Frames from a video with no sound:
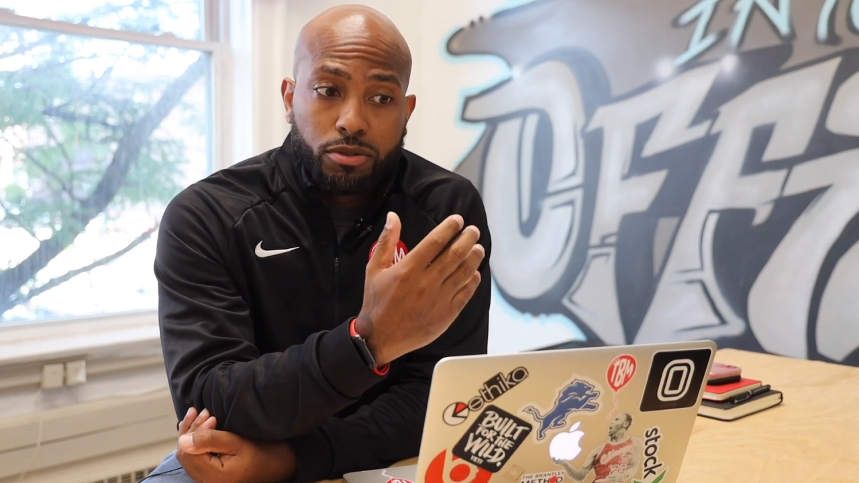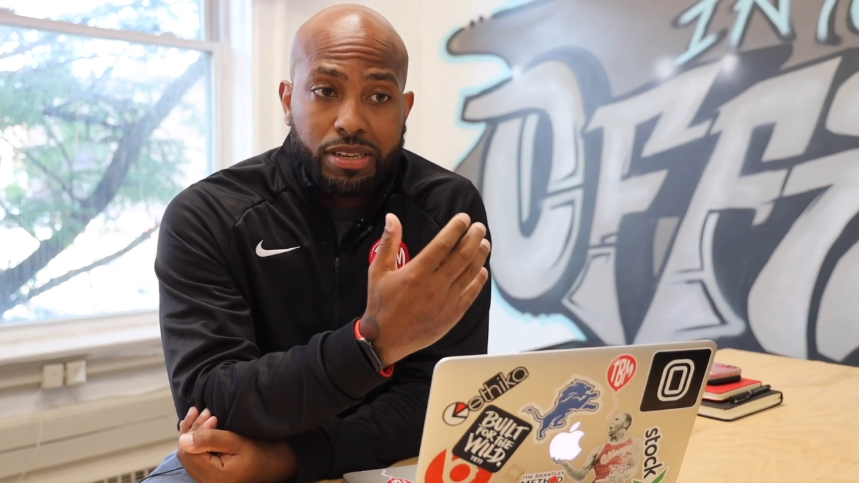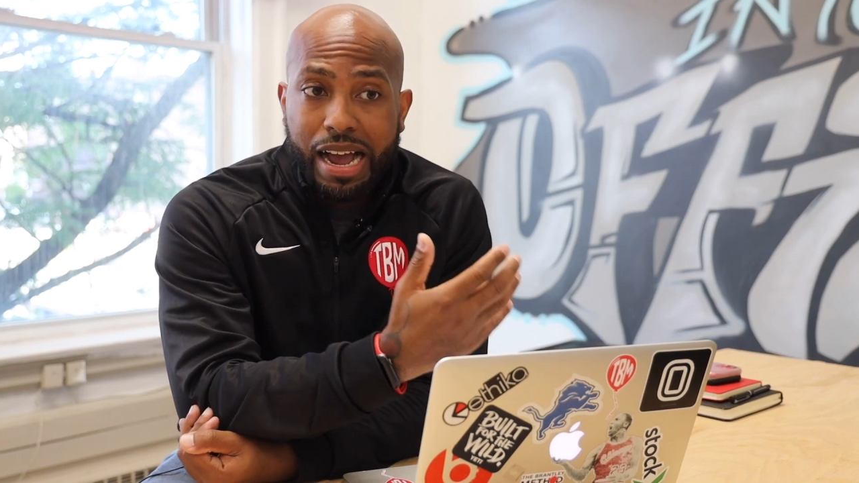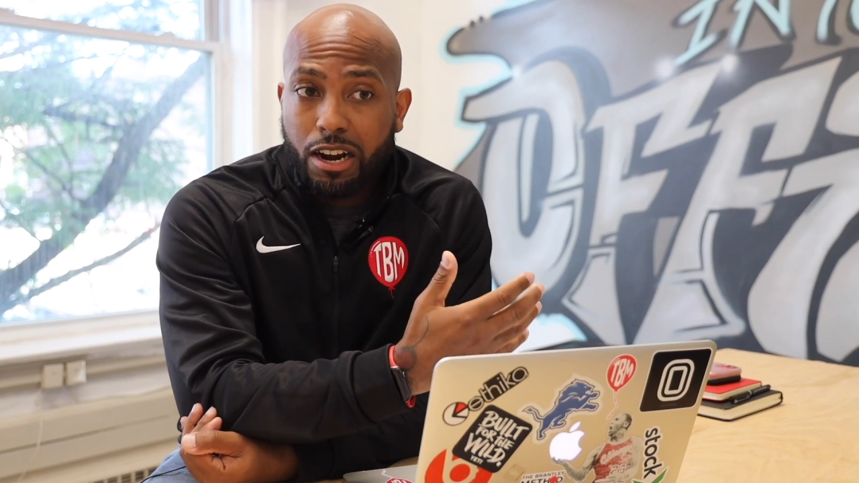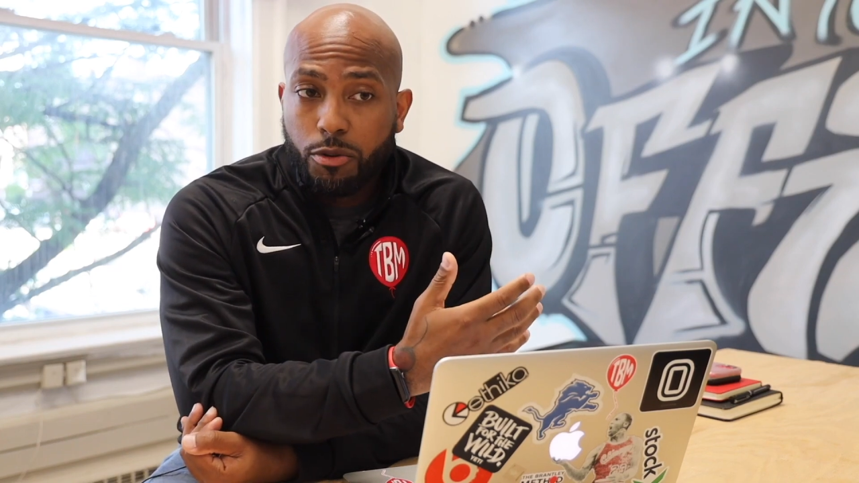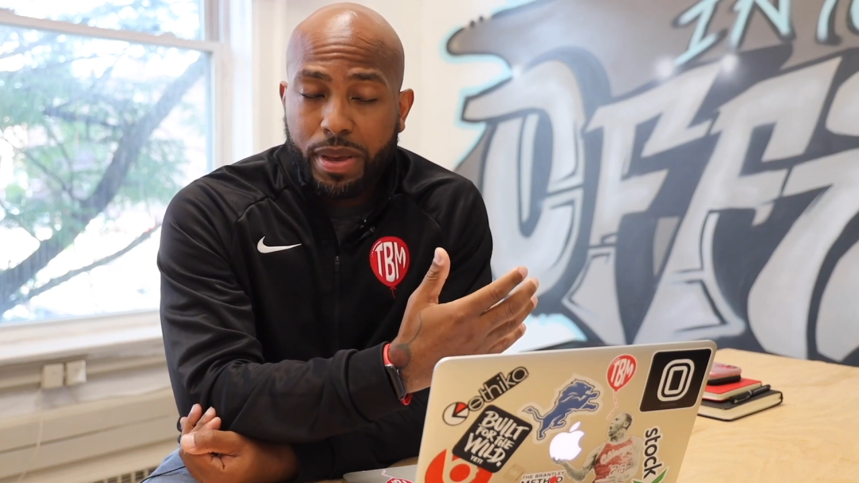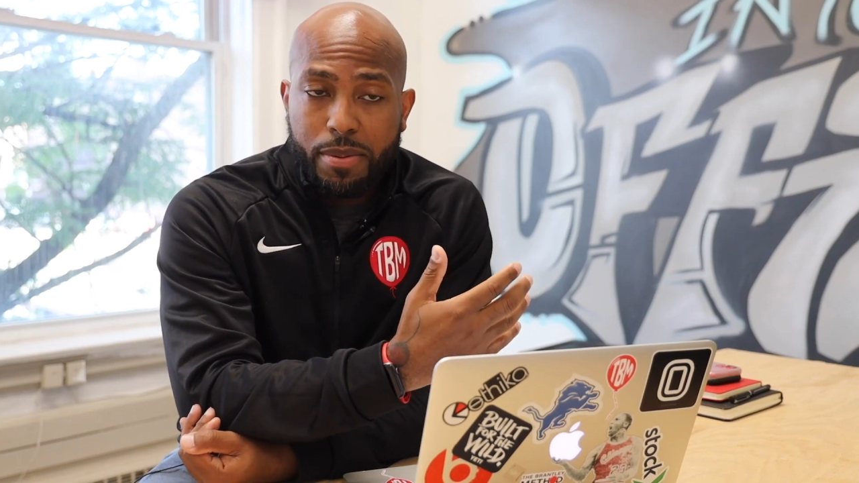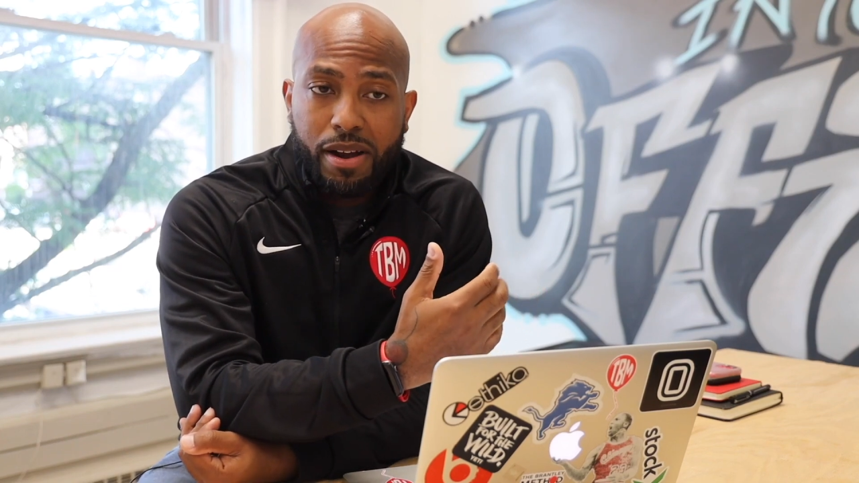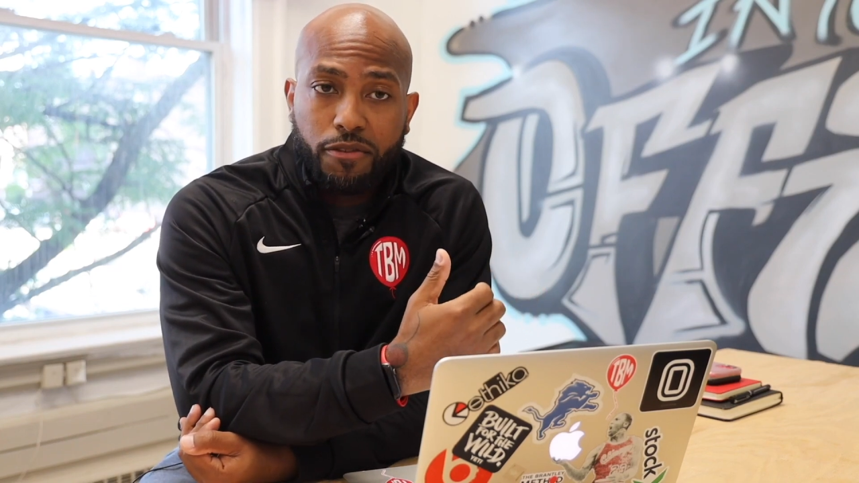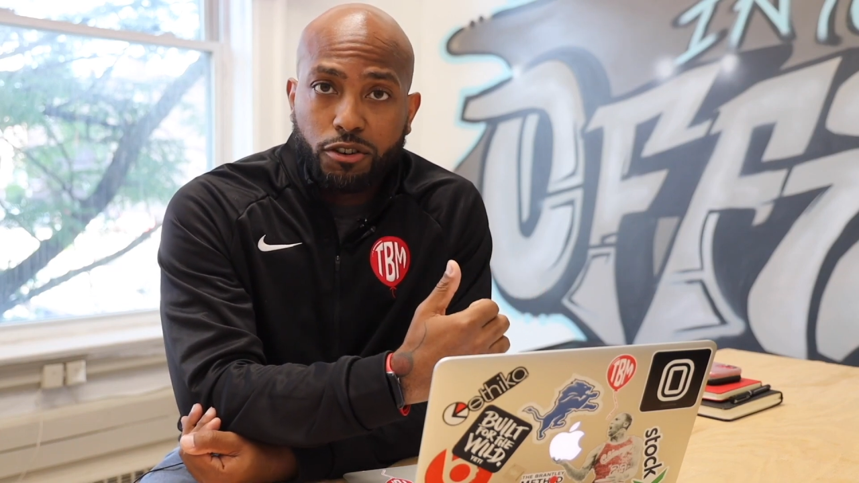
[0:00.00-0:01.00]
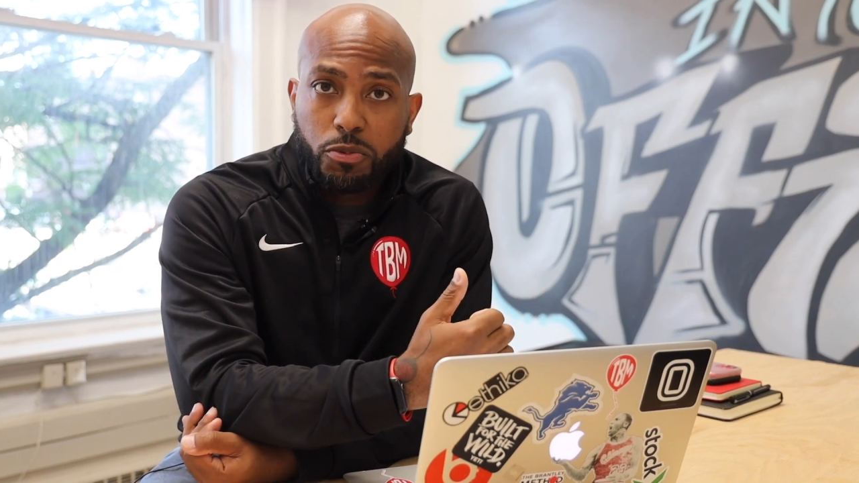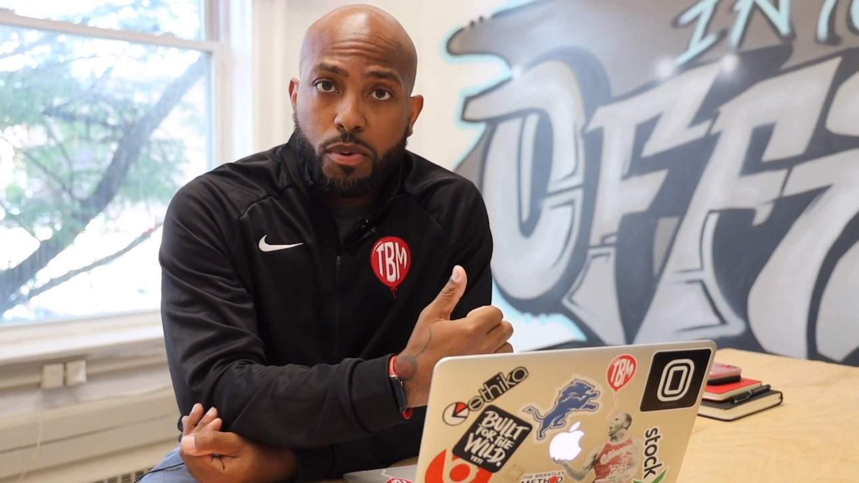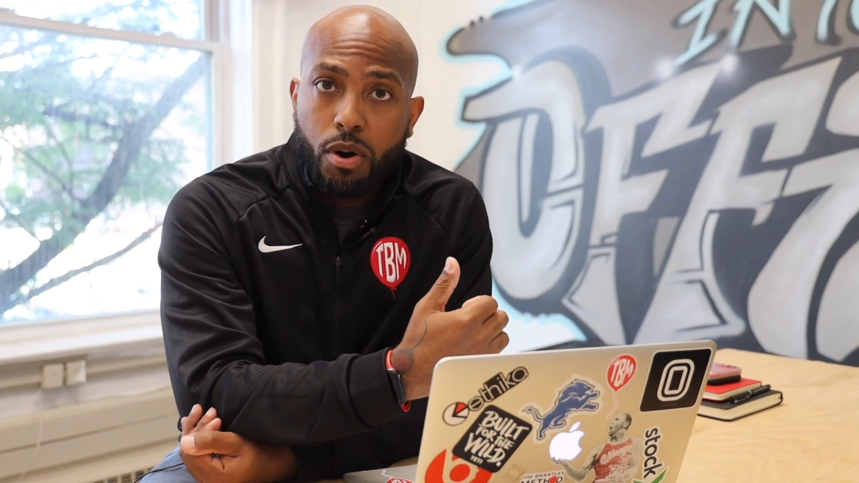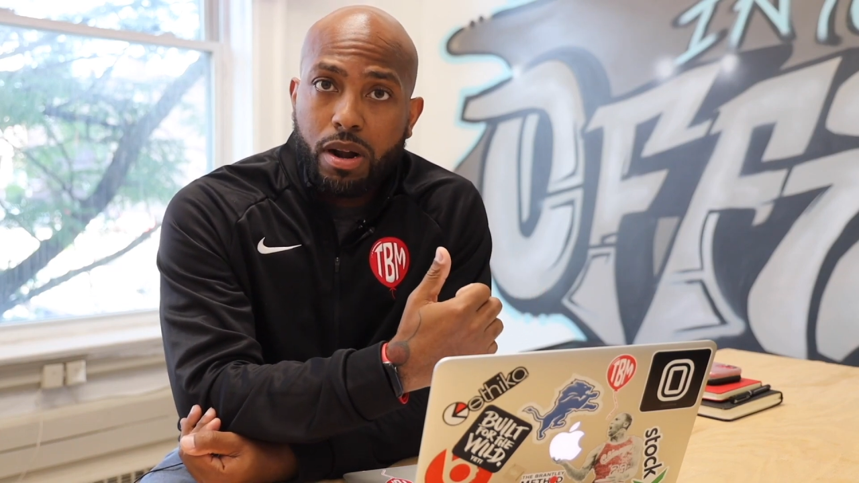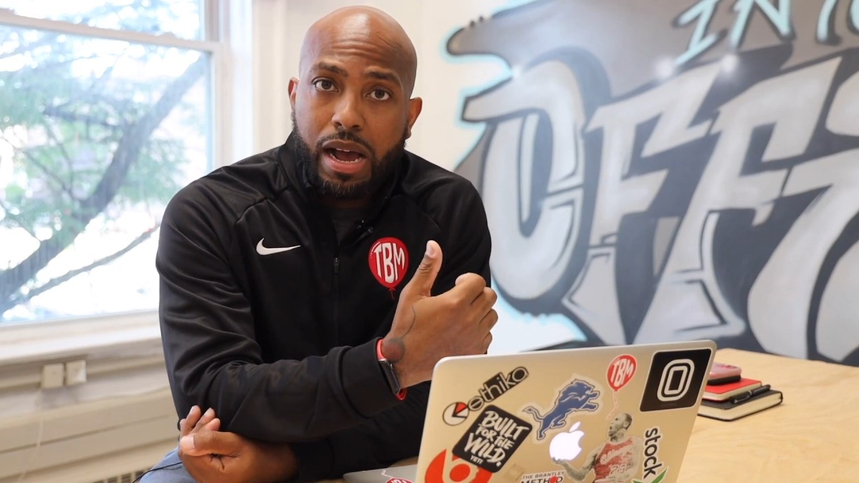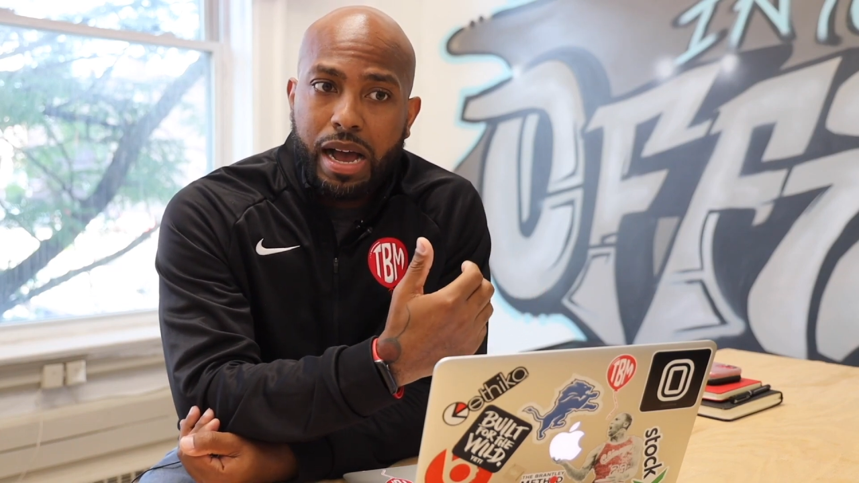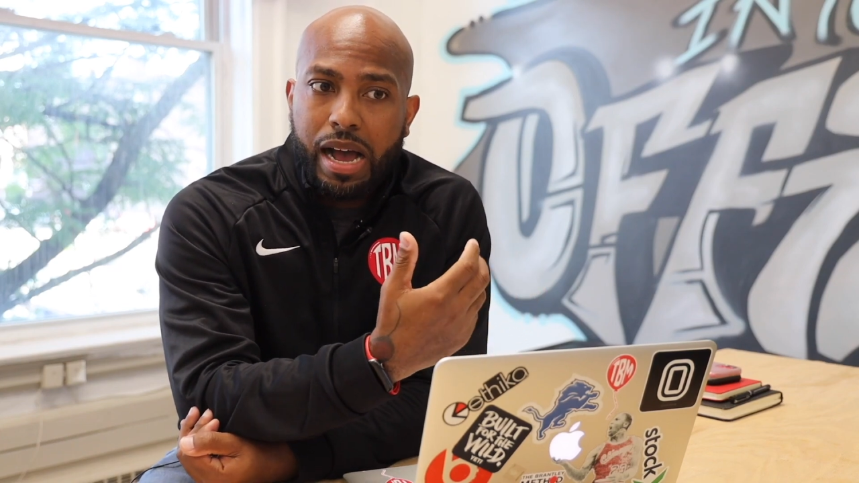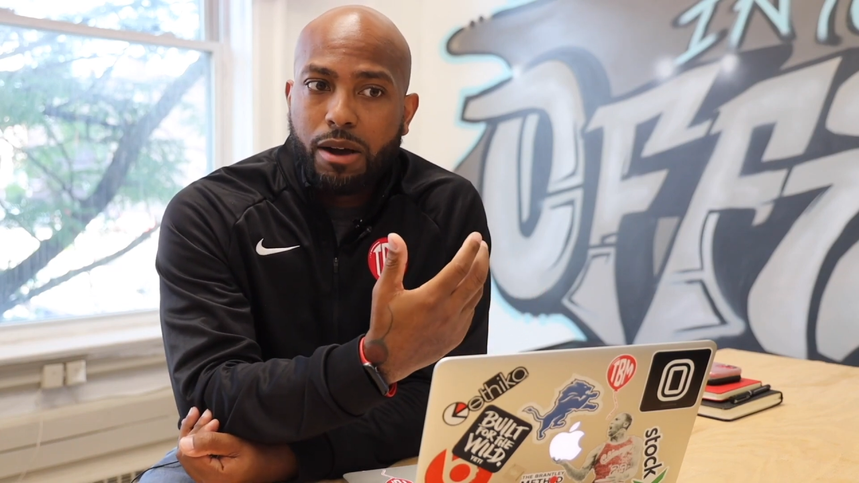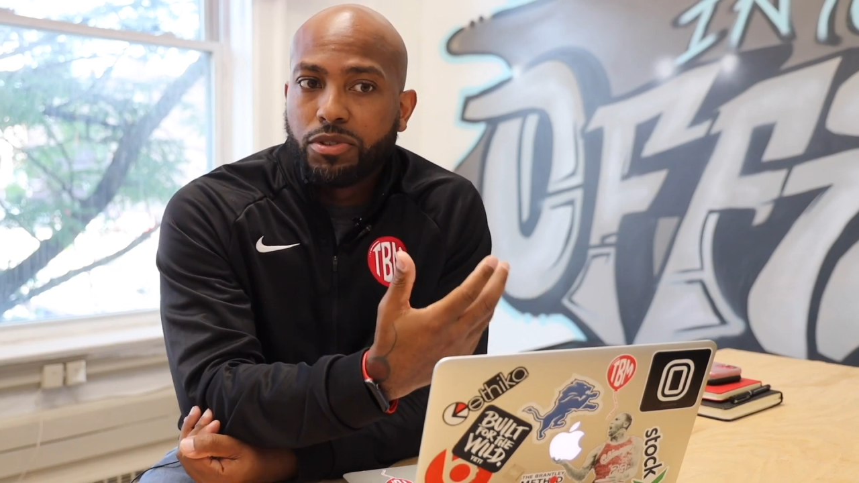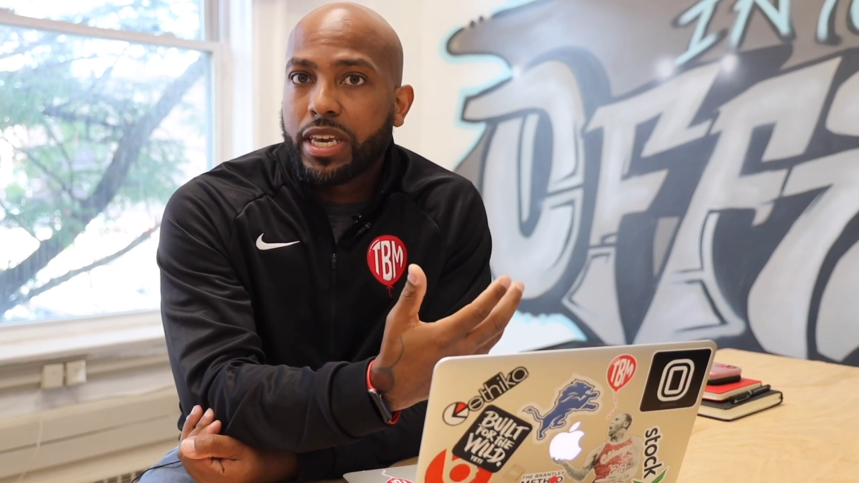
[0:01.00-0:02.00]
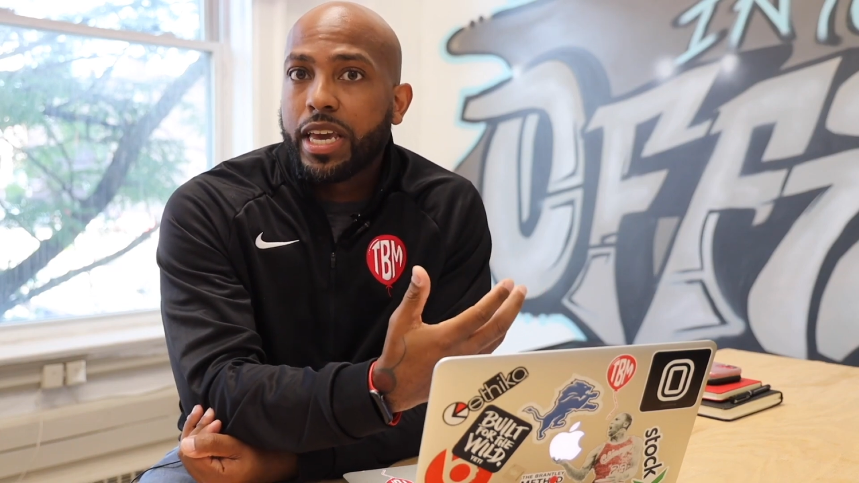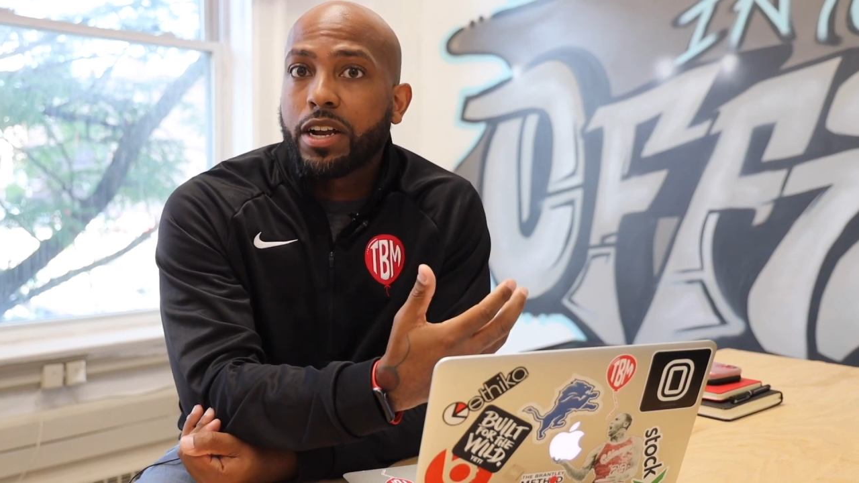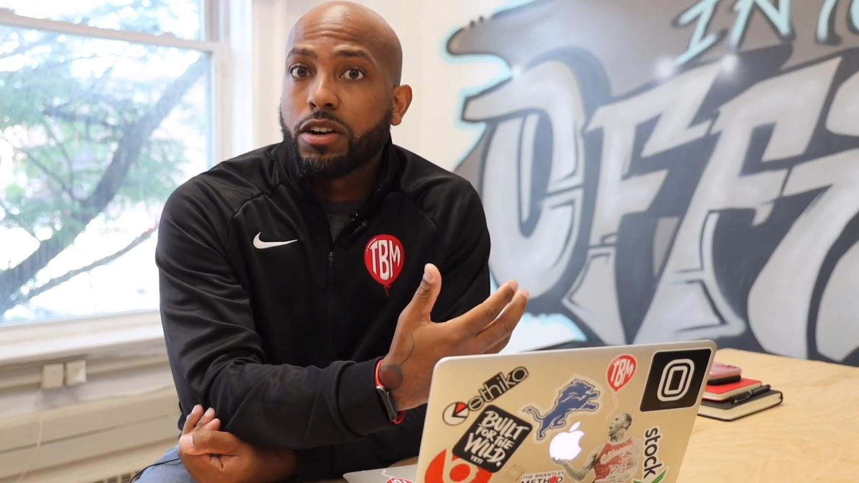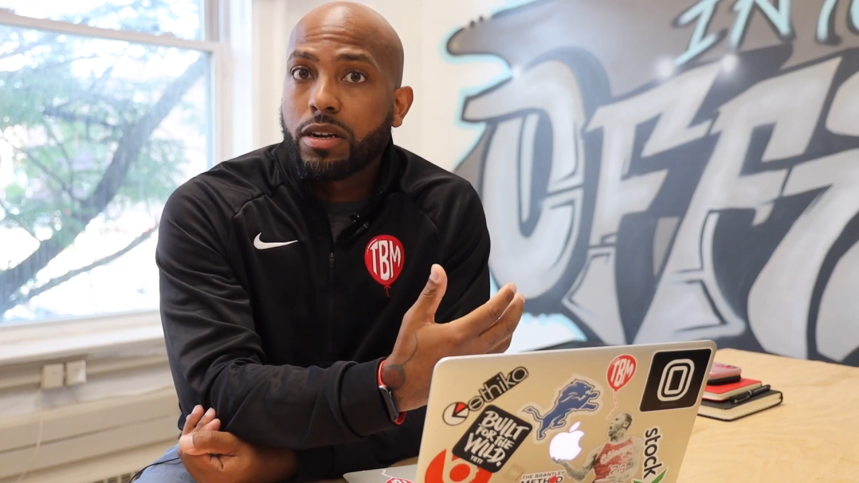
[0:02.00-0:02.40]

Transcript: soccer being my first sport. I was a kicker.